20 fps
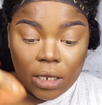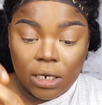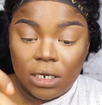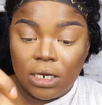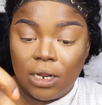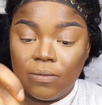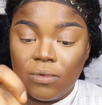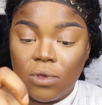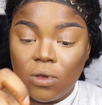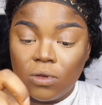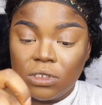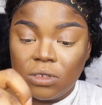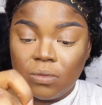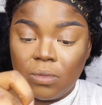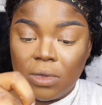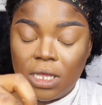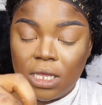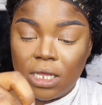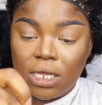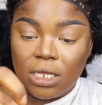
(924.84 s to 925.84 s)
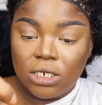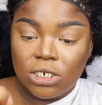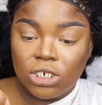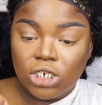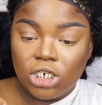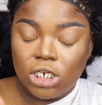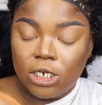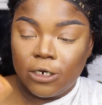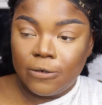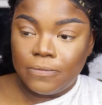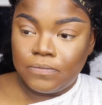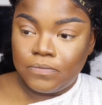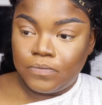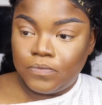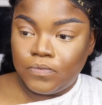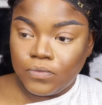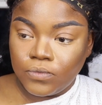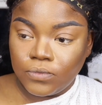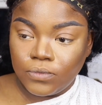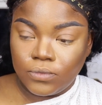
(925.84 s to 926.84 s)
Dip your sponge,
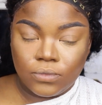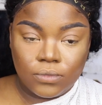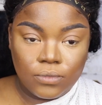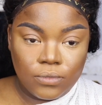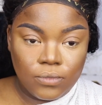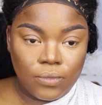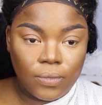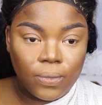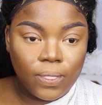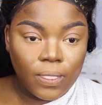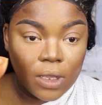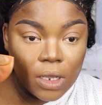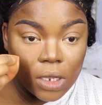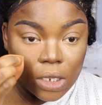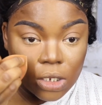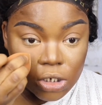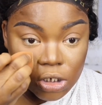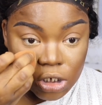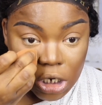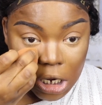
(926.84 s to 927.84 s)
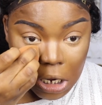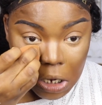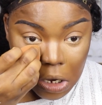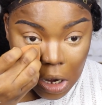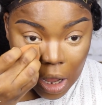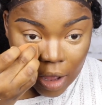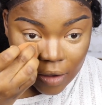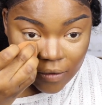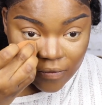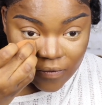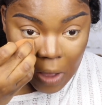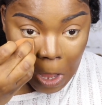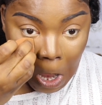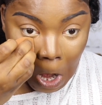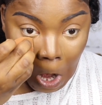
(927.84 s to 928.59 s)
shake it off,